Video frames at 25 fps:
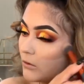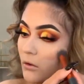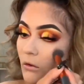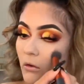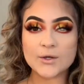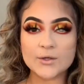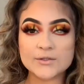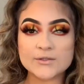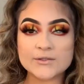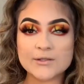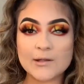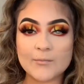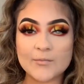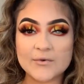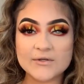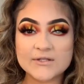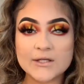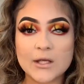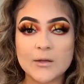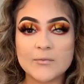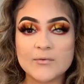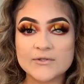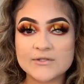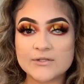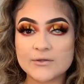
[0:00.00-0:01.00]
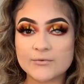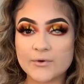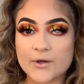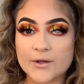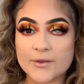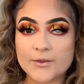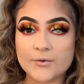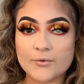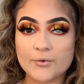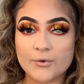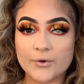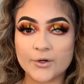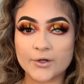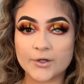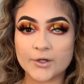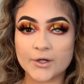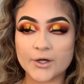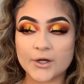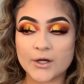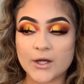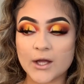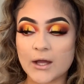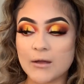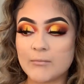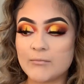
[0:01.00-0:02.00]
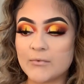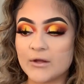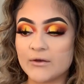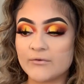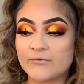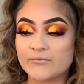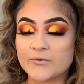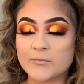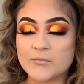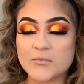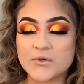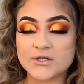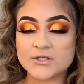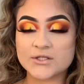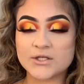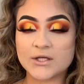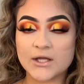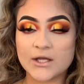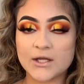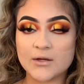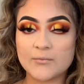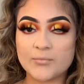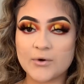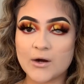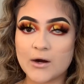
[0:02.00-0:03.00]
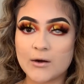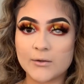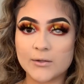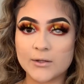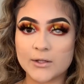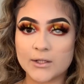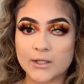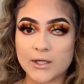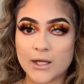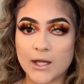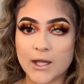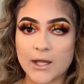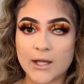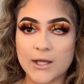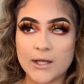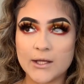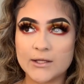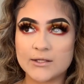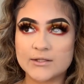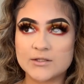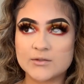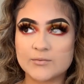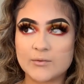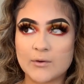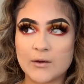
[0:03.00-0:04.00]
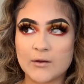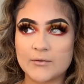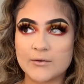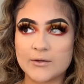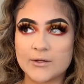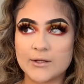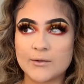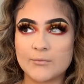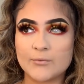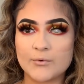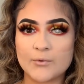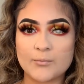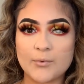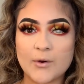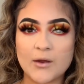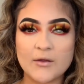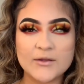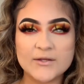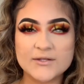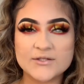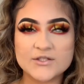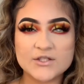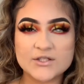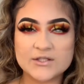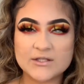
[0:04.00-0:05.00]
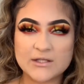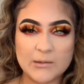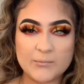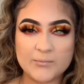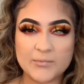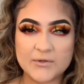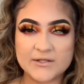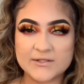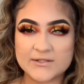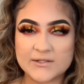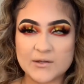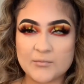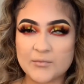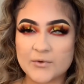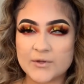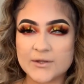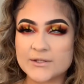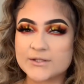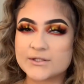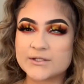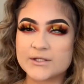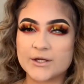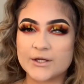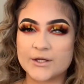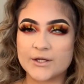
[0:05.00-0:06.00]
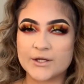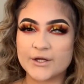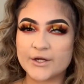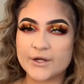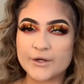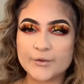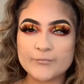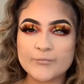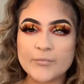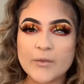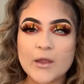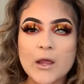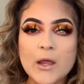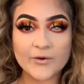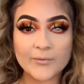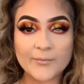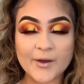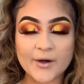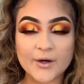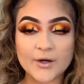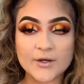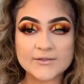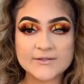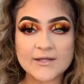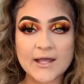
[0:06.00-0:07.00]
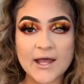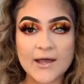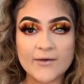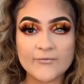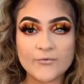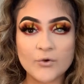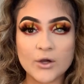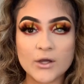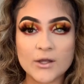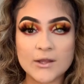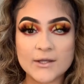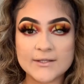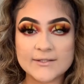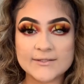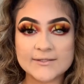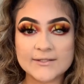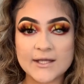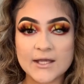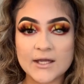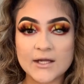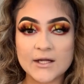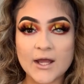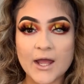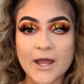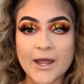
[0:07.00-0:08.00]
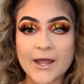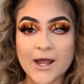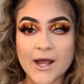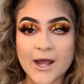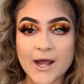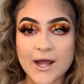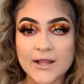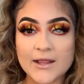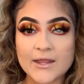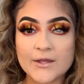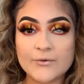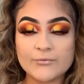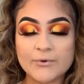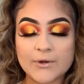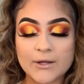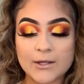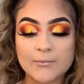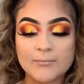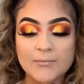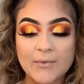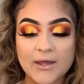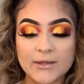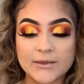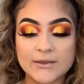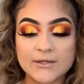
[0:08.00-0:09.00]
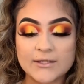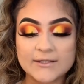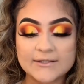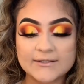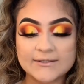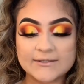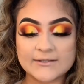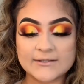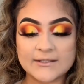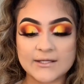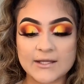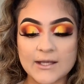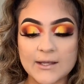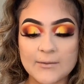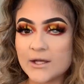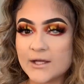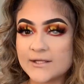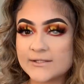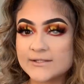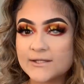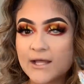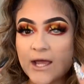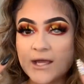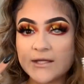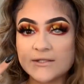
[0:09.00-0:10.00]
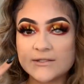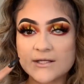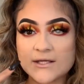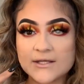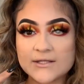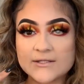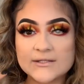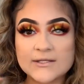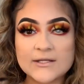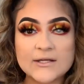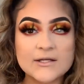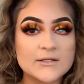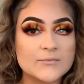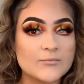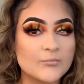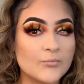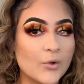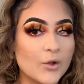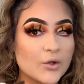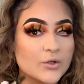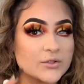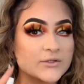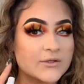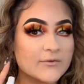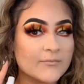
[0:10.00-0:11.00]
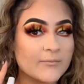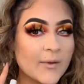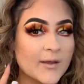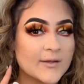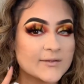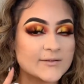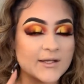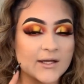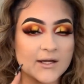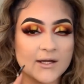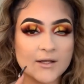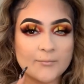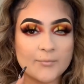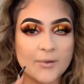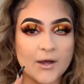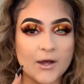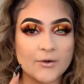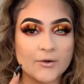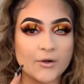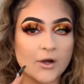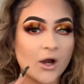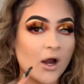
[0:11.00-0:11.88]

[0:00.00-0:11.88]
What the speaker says: Well, summertime is around the corner. I mean, for Michigan, probably not. We're probably just skipping summer this year, you know? For my girls that have oily skin, I highly recommend this tip. I dusted most of my setting powder